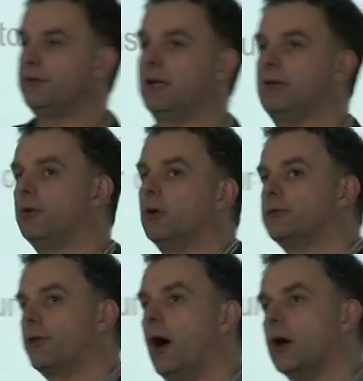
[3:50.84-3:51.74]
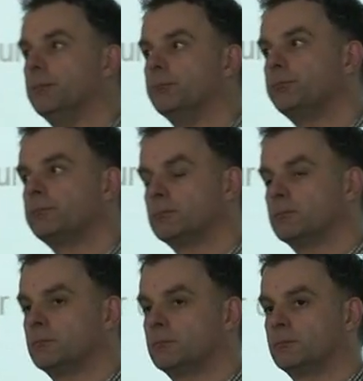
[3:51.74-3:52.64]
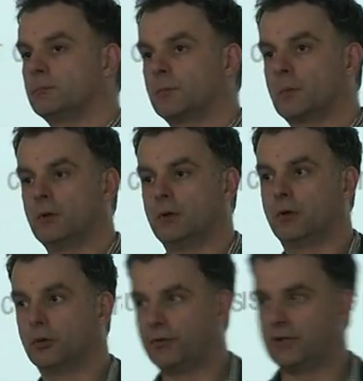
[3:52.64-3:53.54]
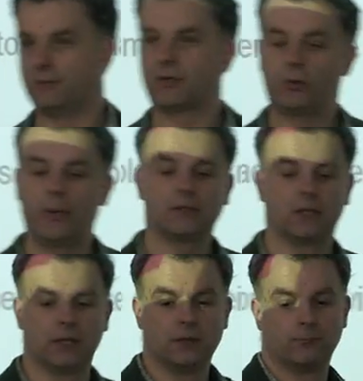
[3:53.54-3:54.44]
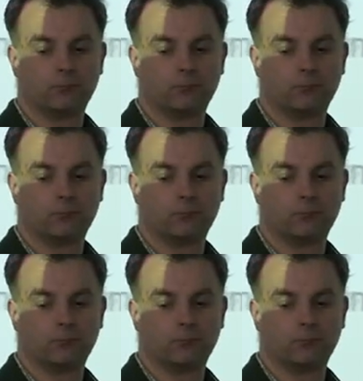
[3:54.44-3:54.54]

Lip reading: deliver on time or deliver quickly?